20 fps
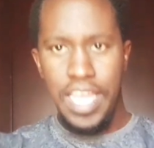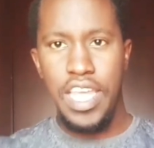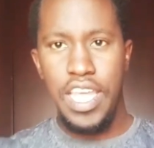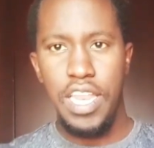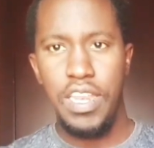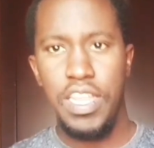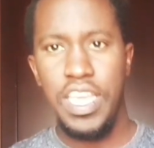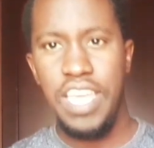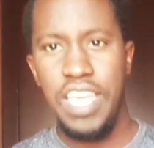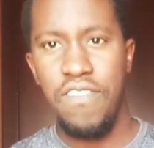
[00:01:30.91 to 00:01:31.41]

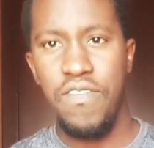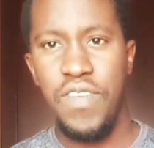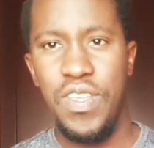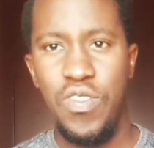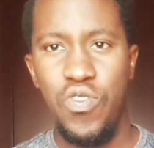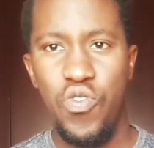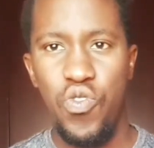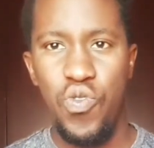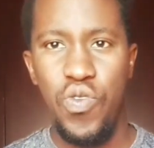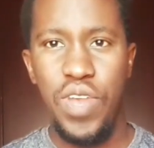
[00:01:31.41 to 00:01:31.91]
and give it
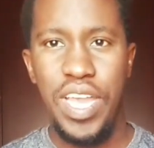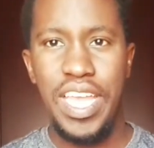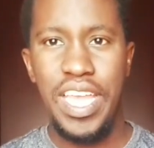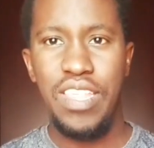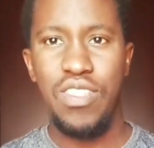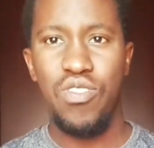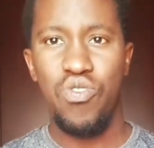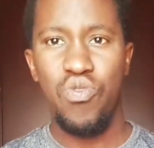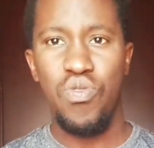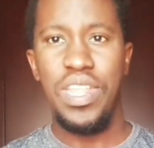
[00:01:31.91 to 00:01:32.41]
to you
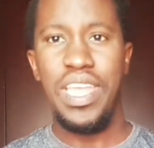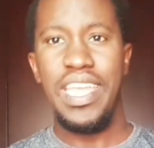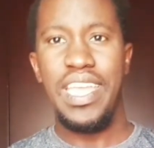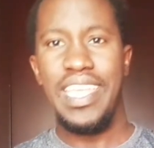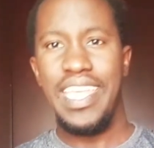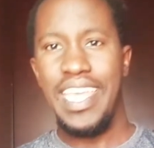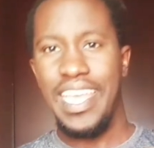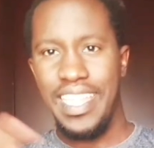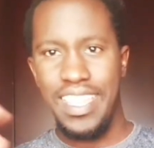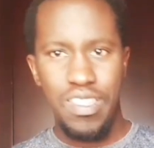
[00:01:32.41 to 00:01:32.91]
guys today.
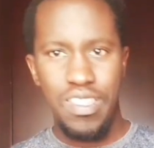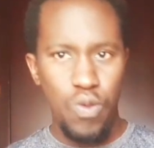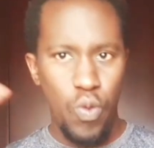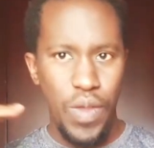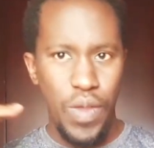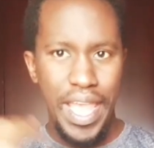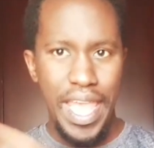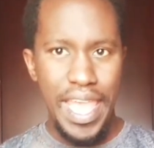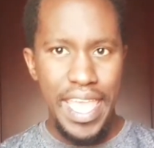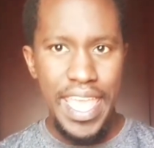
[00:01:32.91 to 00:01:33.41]
Yes, so
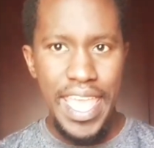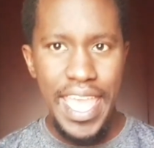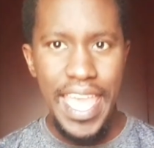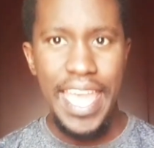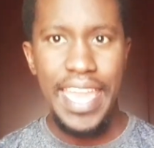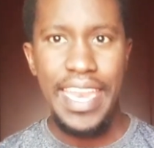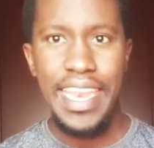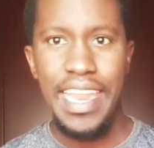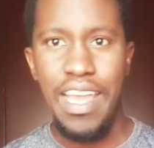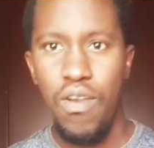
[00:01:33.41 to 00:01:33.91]
we're
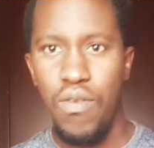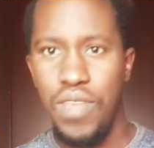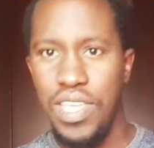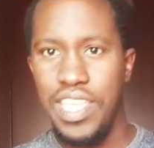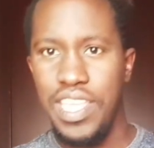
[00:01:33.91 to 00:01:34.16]
here now.